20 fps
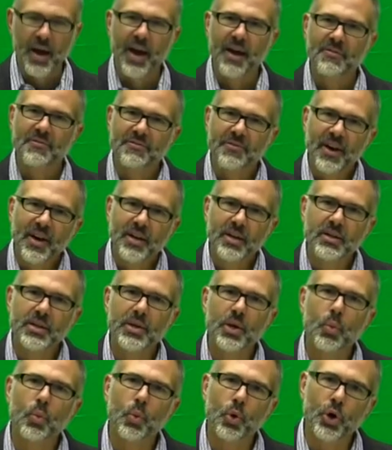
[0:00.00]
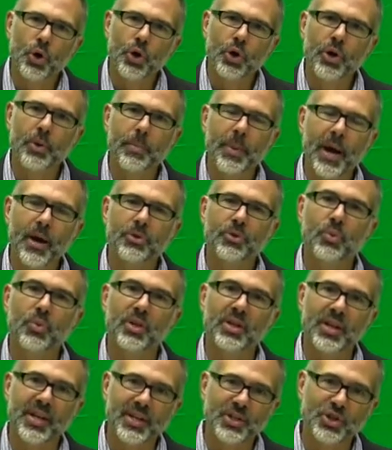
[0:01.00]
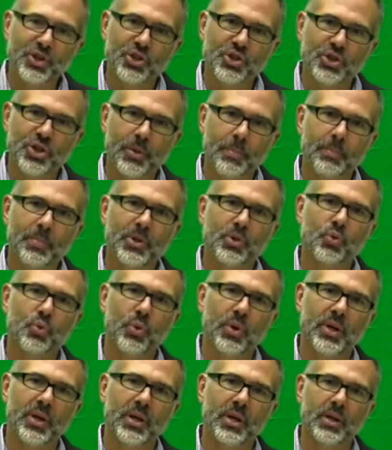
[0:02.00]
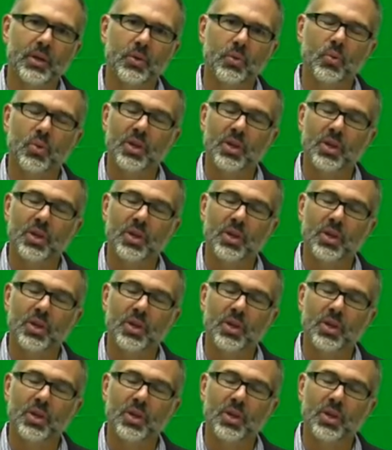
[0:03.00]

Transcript: And finally, a word about the relationship between